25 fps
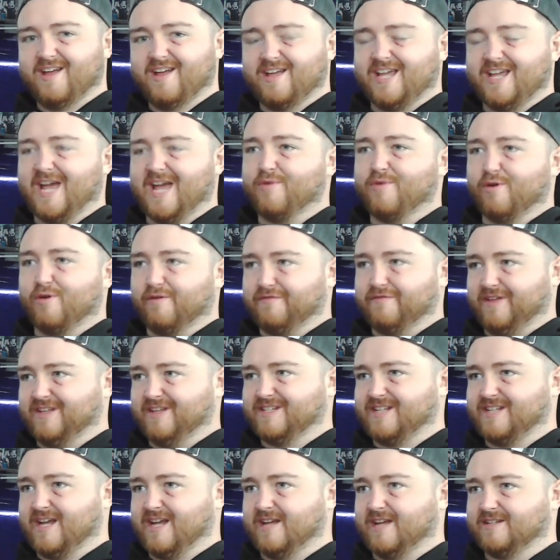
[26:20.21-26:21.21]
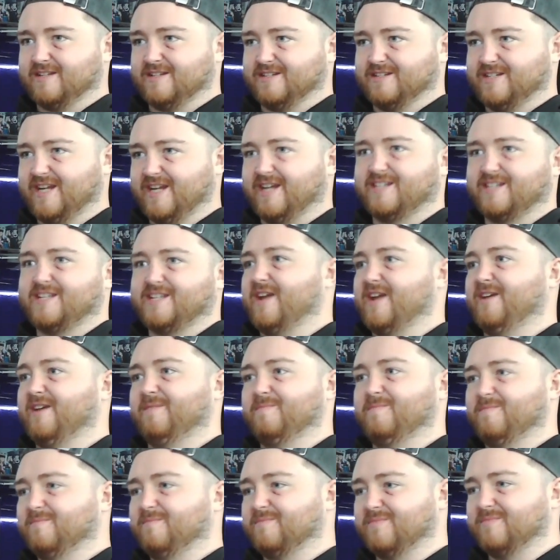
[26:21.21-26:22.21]
You get a program off the internet, it's a
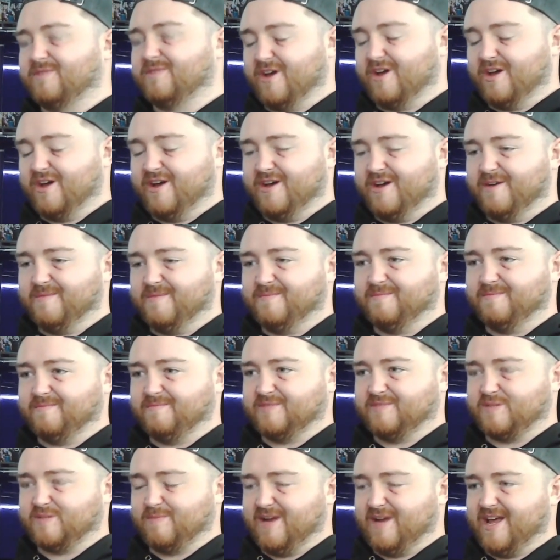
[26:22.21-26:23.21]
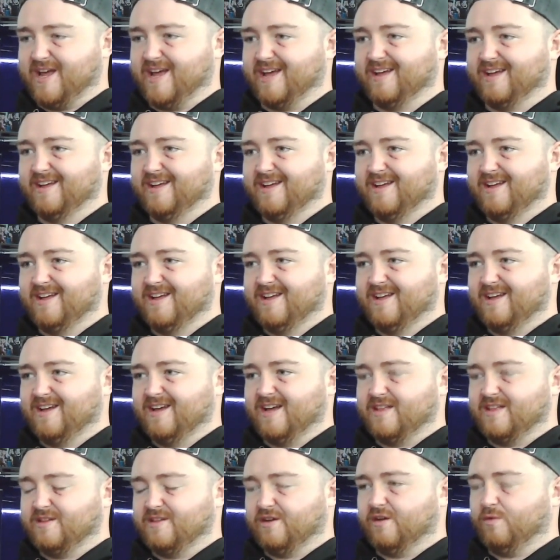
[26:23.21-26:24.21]
6-day split,
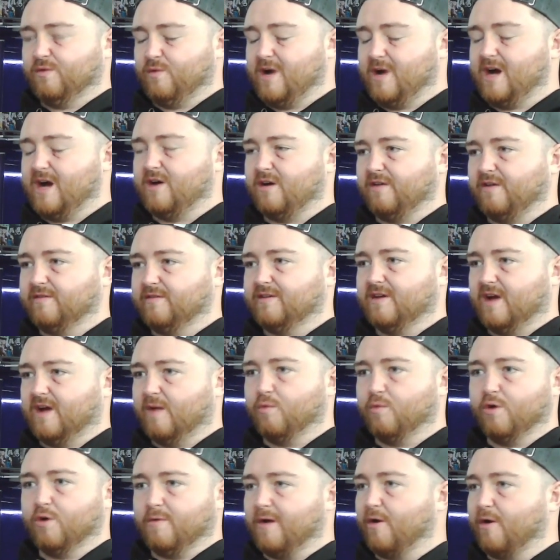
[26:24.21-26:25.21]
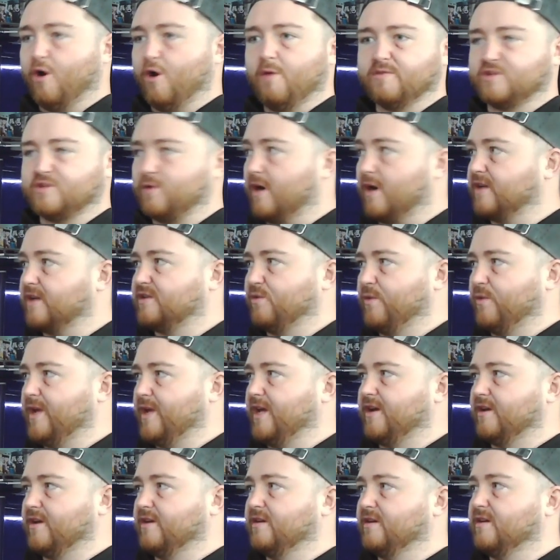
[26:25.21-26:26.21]
and they go, wow, I work my arms twice a
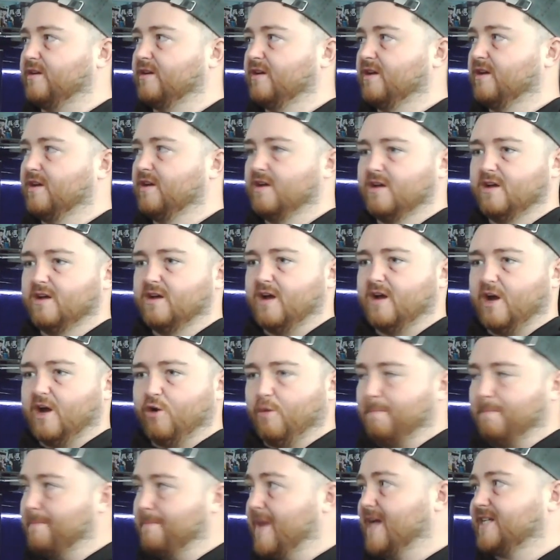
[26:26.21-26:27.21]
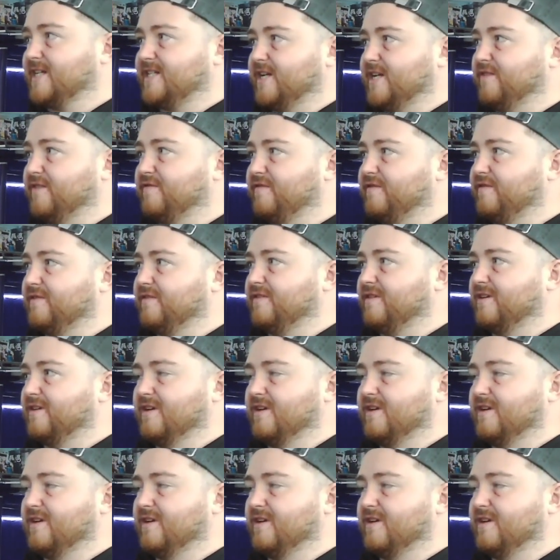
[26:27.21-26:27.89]
week and I look massive.